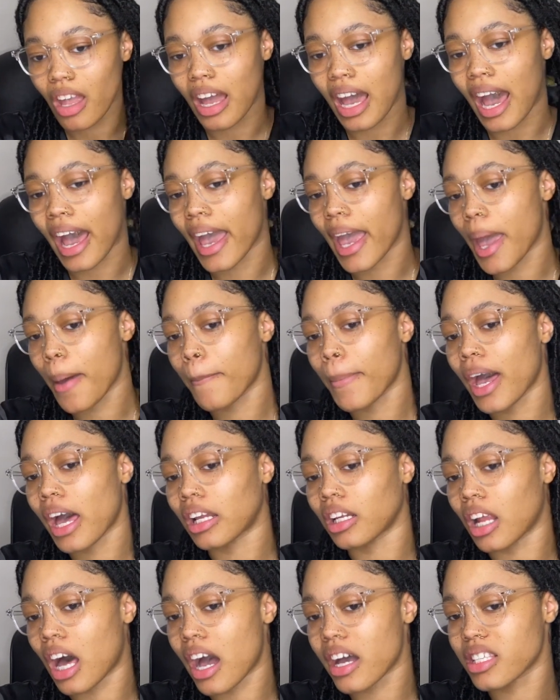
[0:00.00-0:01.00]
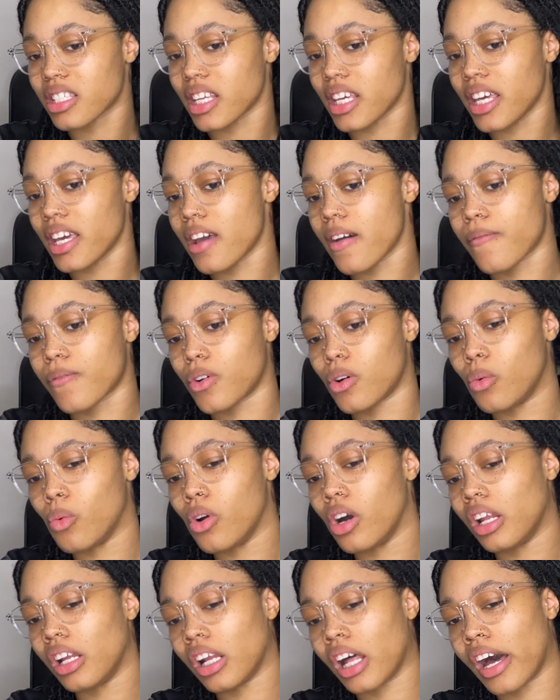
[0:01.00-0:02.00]
I had my locks in for
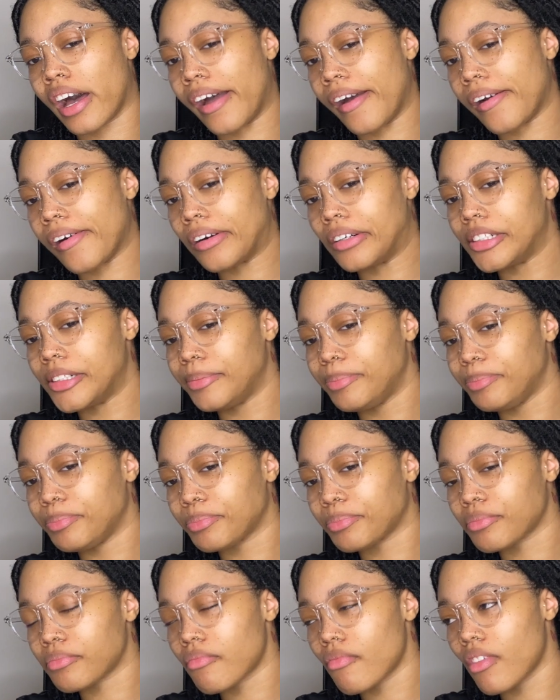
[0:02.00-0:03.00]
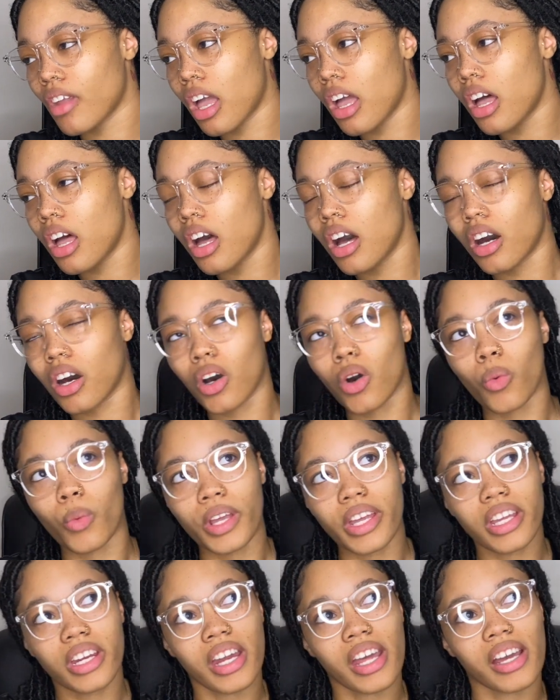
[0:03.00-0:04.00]
what, like a
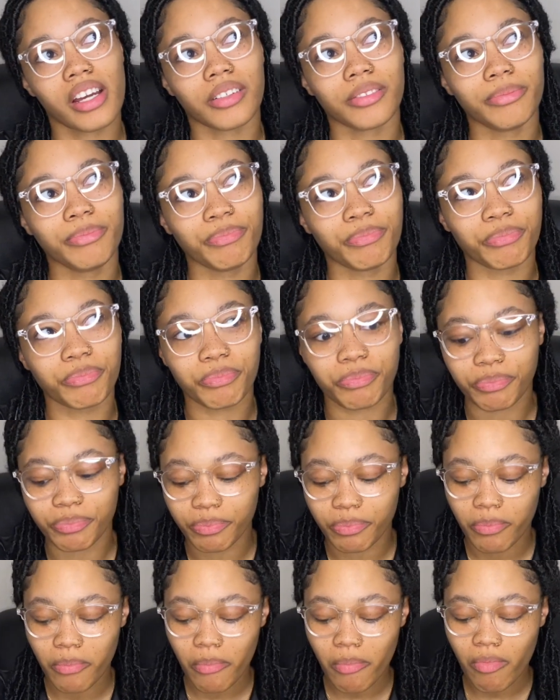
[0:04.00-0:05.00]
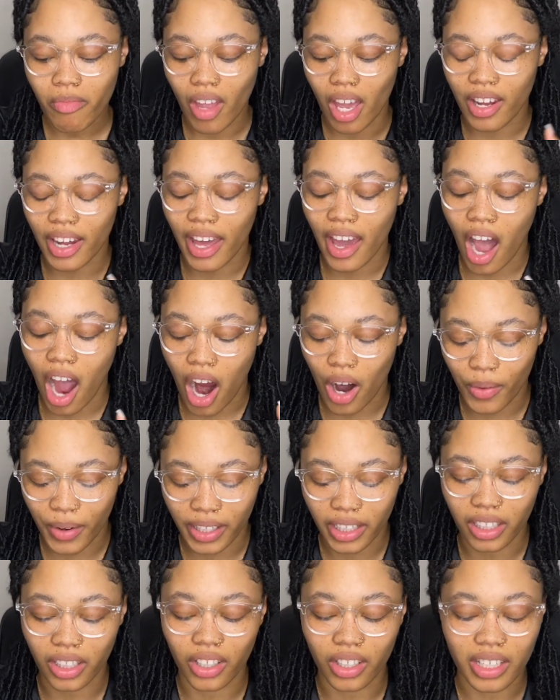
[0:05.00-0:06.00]
week now, and they
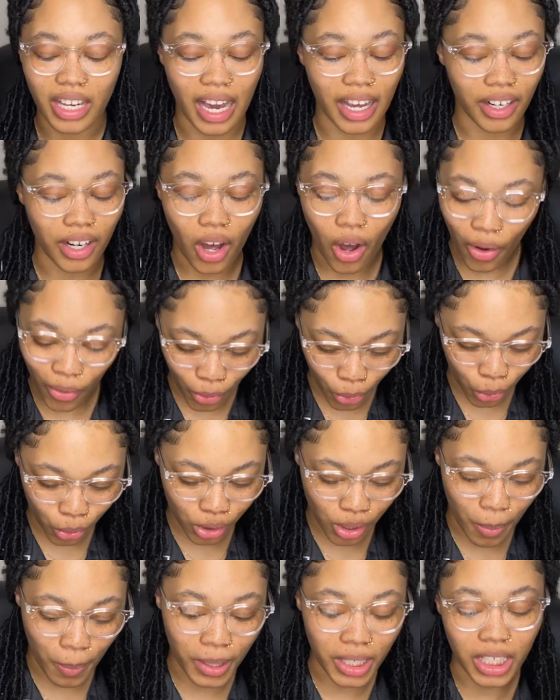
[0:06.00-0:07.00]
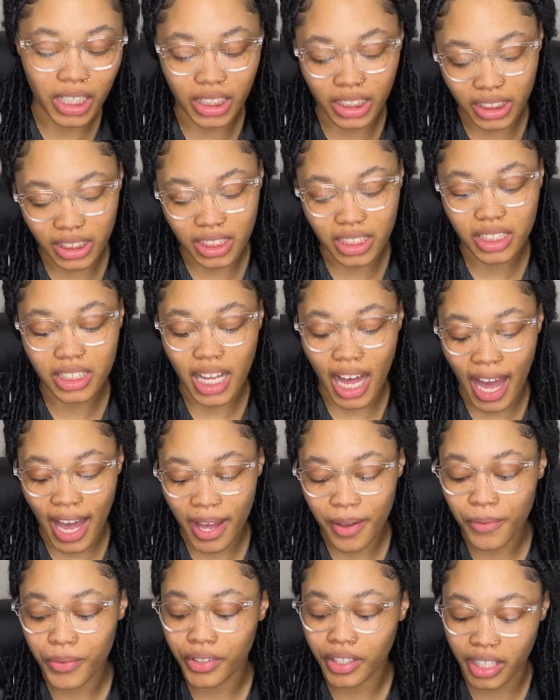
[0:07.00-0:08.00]
already look kind of old because
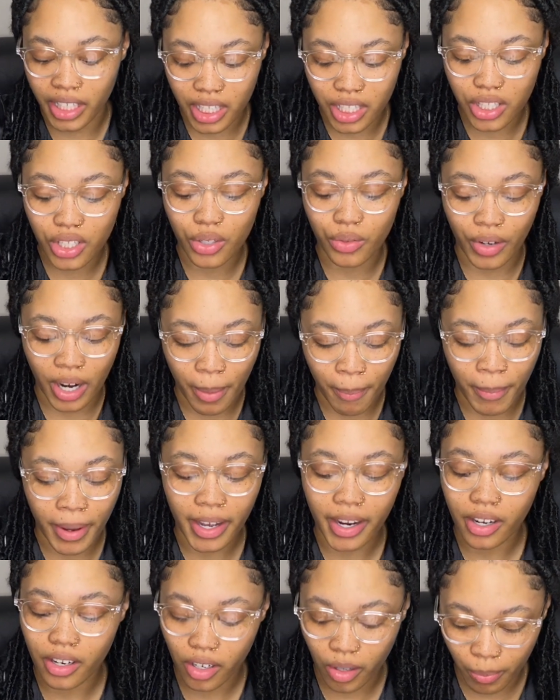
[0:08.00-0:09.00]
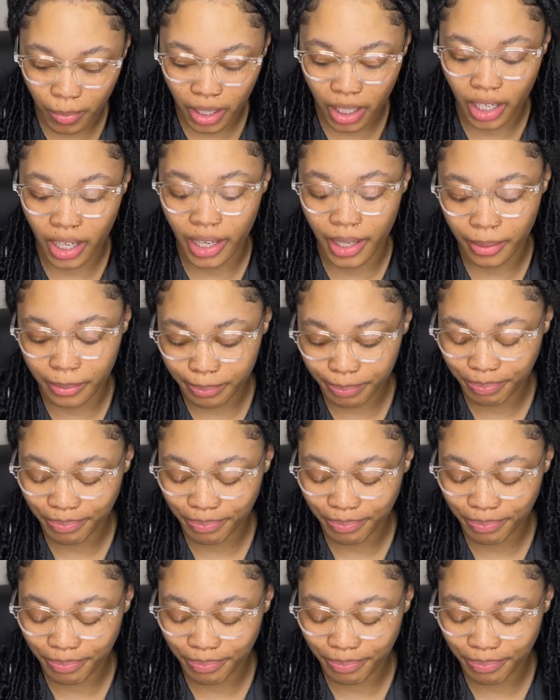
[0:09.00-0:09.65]
I forget to wrap my hair up at night.